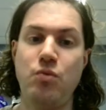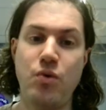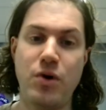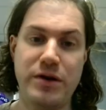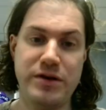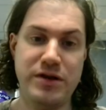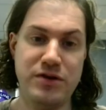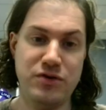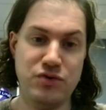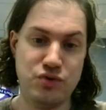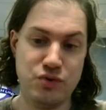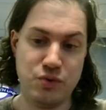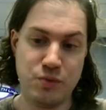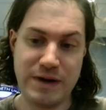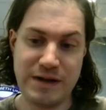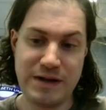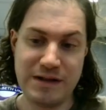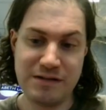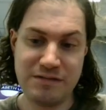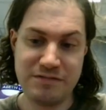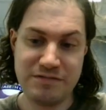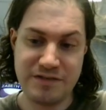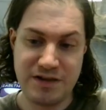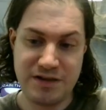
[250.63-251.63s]
1 in
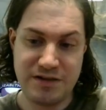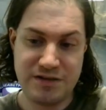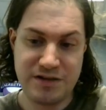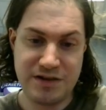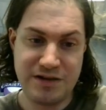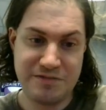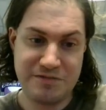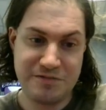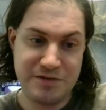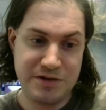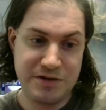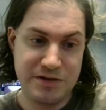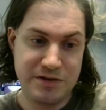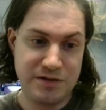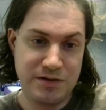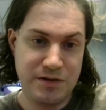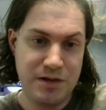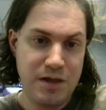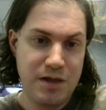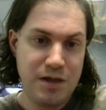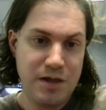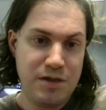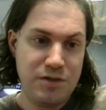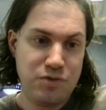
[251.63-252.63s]
12, and every
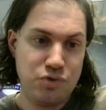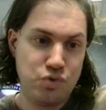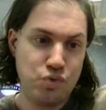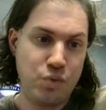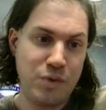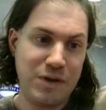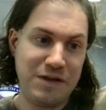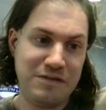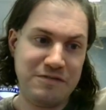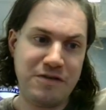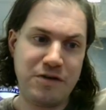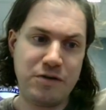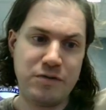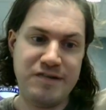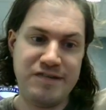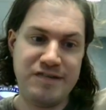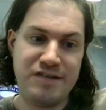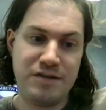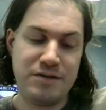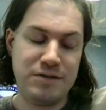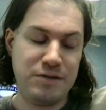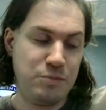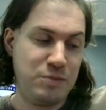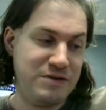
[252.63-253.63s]
12
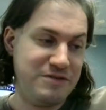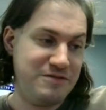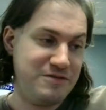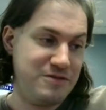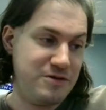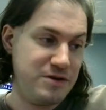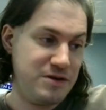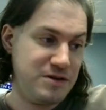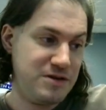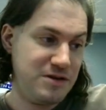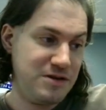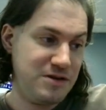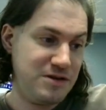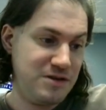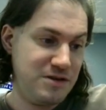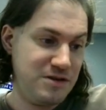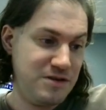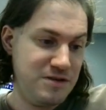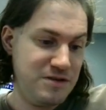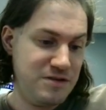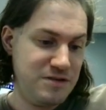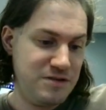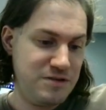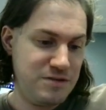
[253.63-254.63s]
horizontal, 1 vertical,
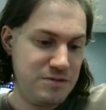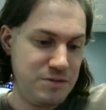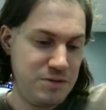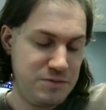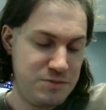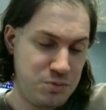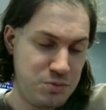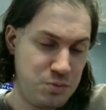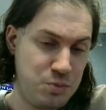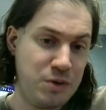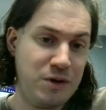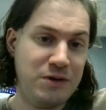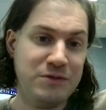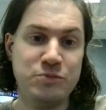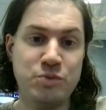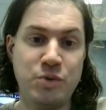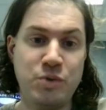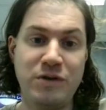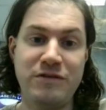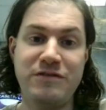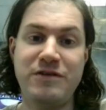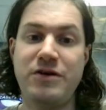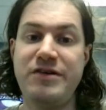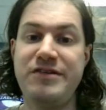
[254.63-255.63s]
12
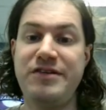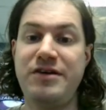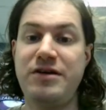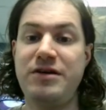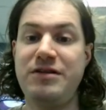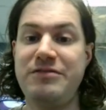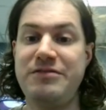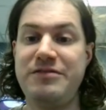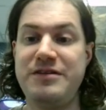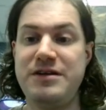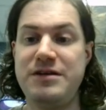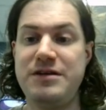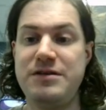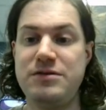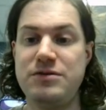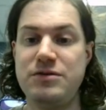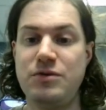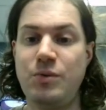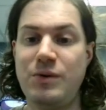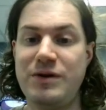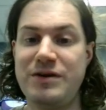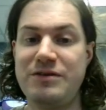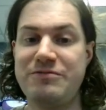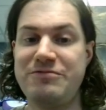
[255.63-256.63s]
horizontal feet,
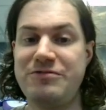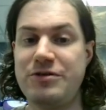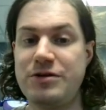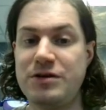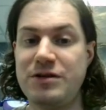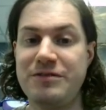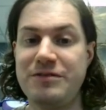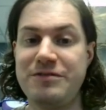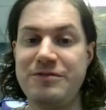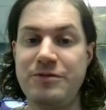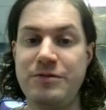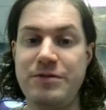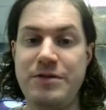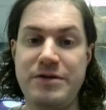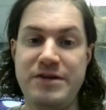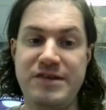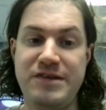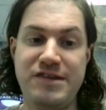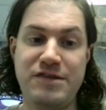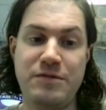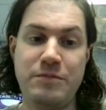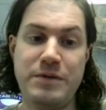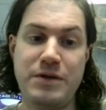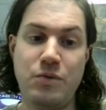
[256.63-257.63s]
1 vertical foot, there
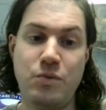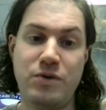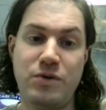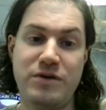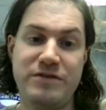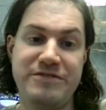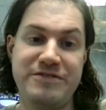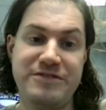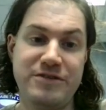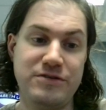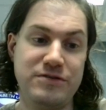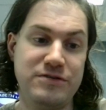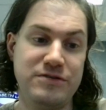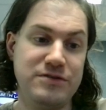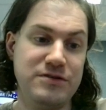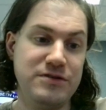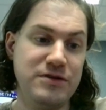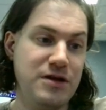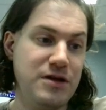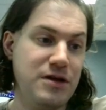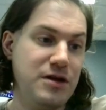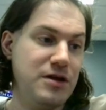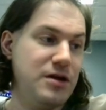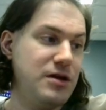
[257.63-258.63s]
needs to be a 1 foot
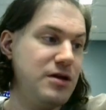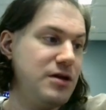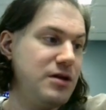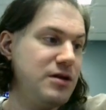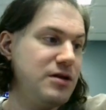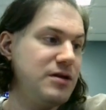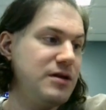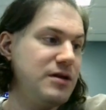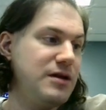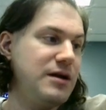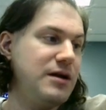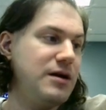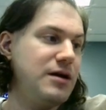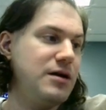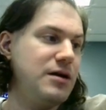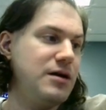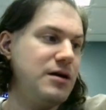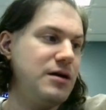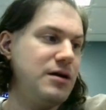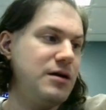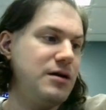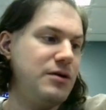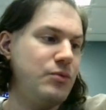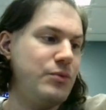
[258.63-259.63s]

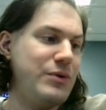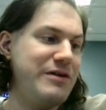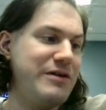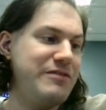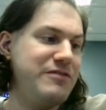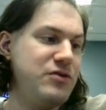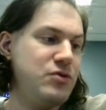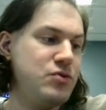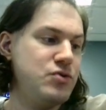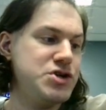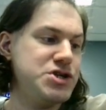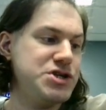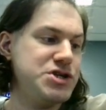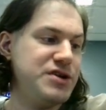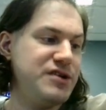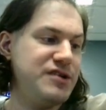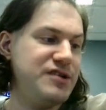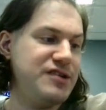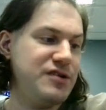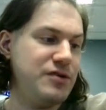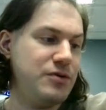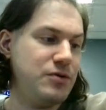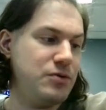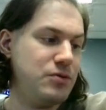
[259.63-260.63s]
refuge,
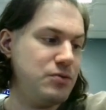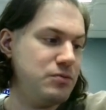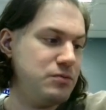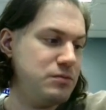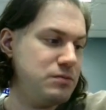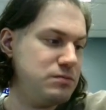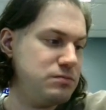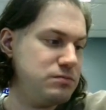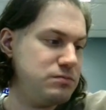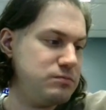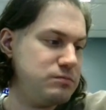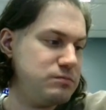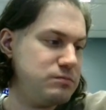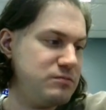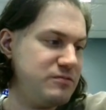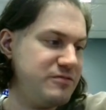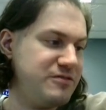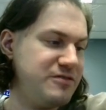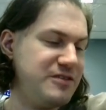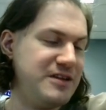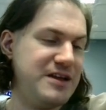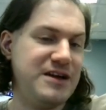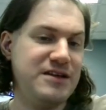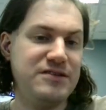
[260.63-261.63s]
so
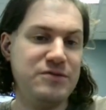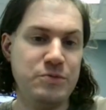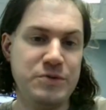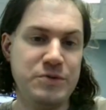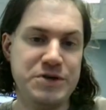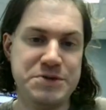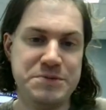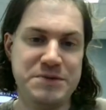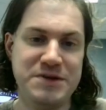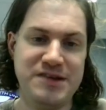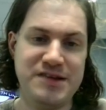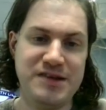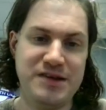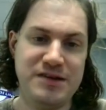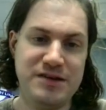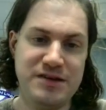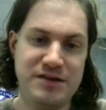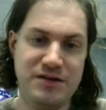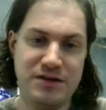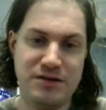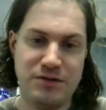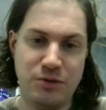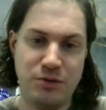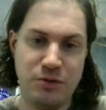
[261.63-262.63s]
flat, which means that
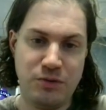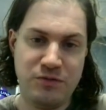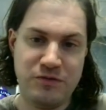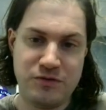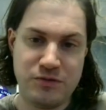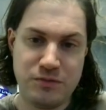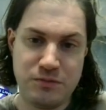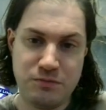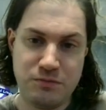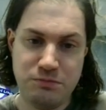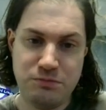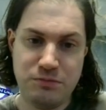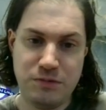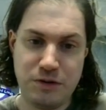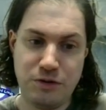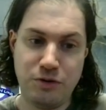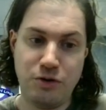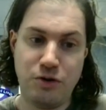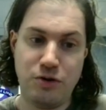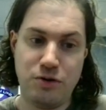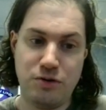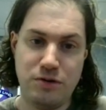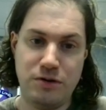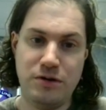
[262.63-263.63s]
over a
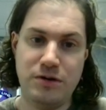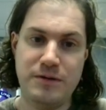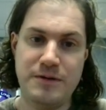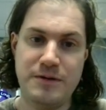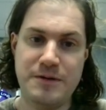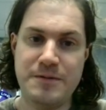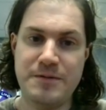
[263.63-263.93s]
long